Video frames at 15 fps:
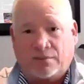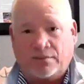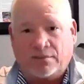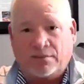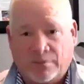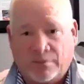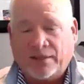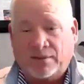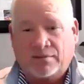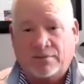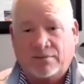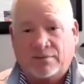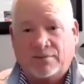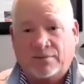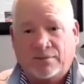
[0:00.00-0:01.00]
right?
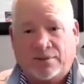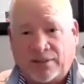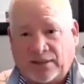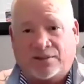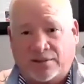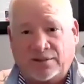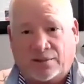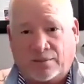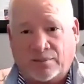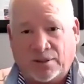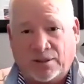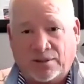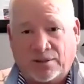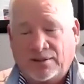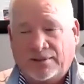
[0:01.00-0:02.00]
60.
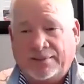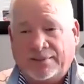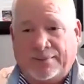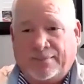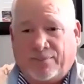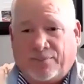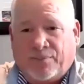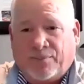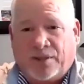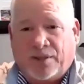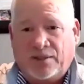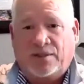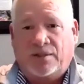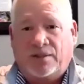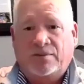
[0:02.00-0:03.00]

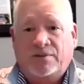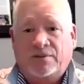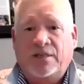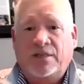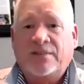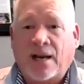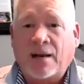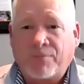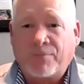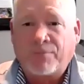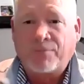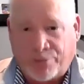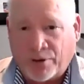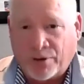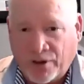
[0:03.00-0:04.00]
It's not set up for a
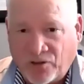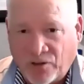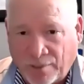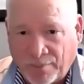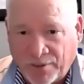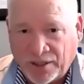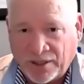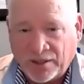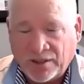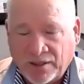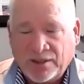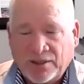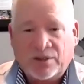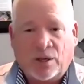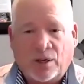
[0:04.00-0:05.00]
thirty something."
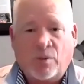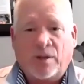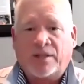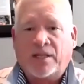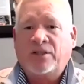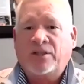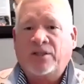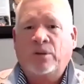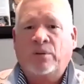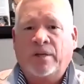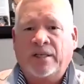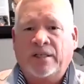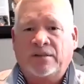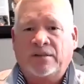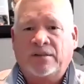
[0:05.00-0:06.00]
So what they do
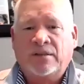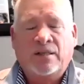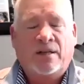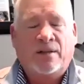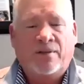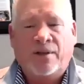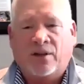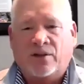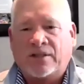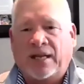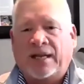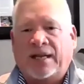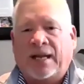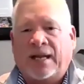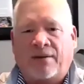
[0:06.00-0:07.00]
is they'll
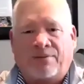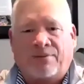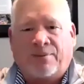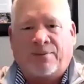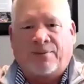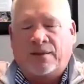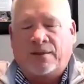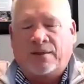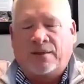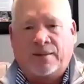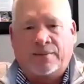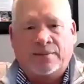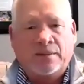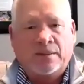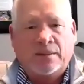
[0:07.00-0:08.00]
take out a,
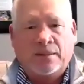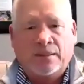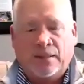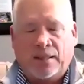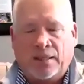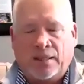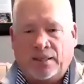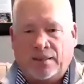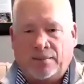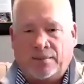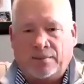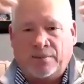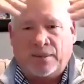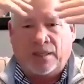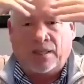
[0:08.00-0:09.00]
a, a,
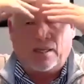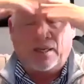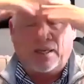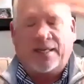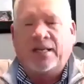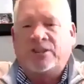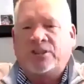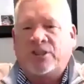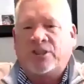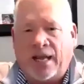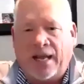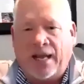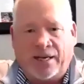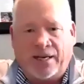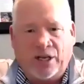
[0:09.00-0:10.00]
um, a kitchen
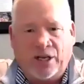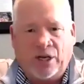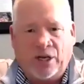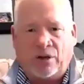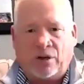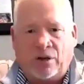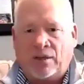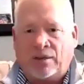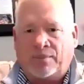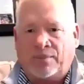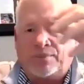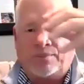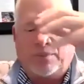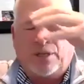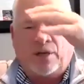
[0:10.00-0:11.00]
light here,
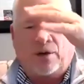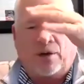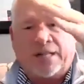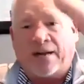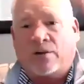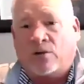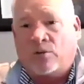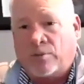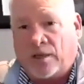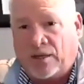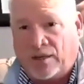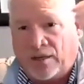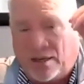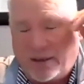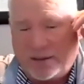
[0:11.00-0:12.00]
you know, dining room
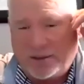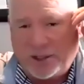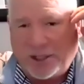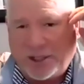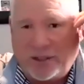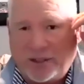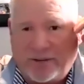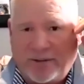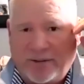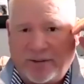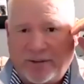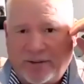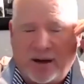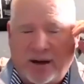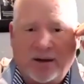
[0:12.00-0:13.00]
uh, chandelier
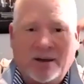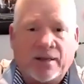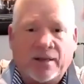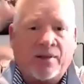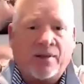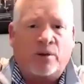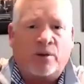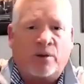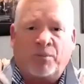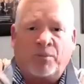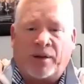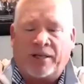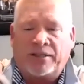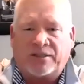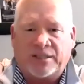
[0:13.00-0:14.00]
there, They'll
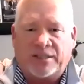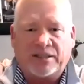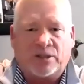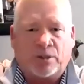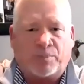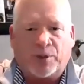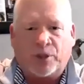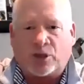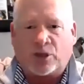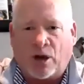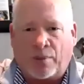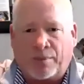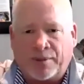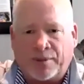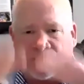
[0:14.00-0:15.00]
replace things. They'll put
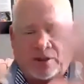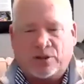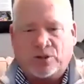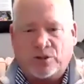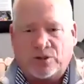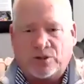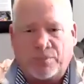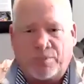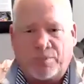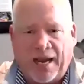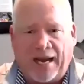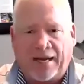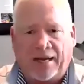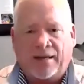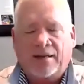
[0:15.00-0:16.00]
carpets. They'll do some
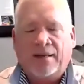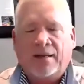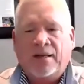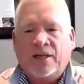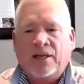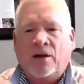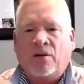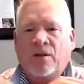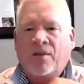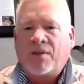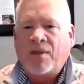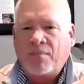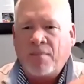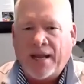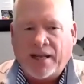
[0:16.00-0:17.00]
paint. You know,
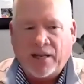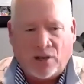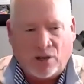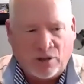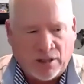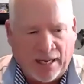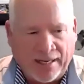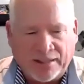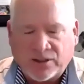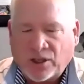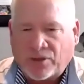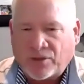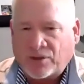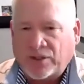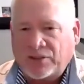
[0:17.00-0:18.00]
they make it look like it's a
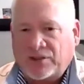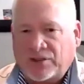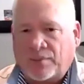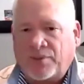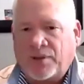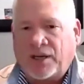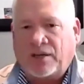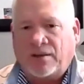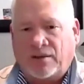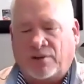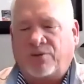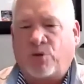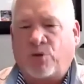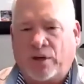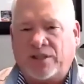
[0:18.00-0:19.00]
30 something or
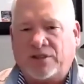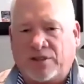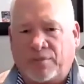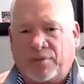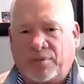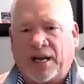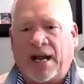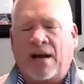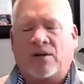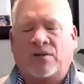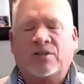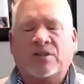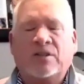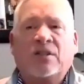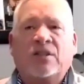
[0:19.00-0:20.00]
40 something house.
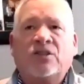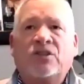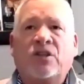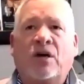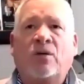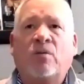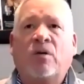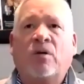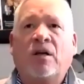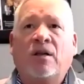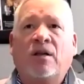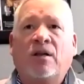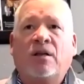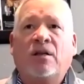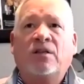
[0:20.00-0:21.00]
So,
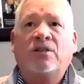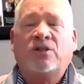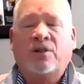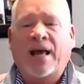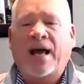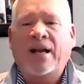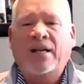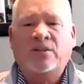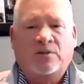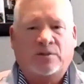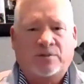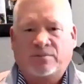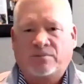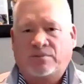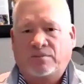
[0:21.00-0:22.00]
so that is
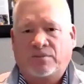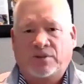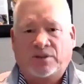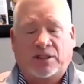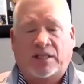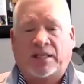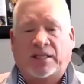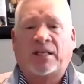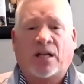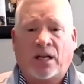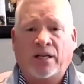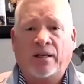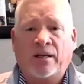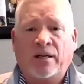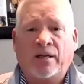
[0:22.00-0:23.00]

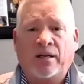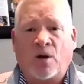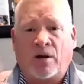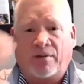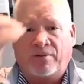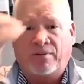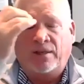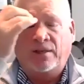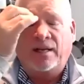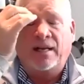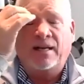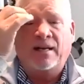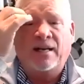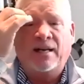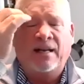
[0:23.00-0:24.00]
clear part of it.
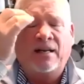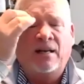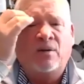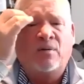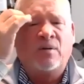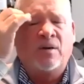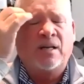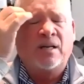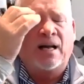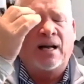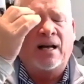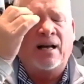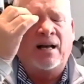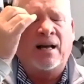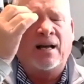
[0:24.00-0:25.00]
And, and you know what?
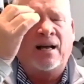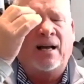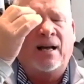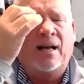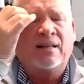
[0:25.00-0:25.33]
I,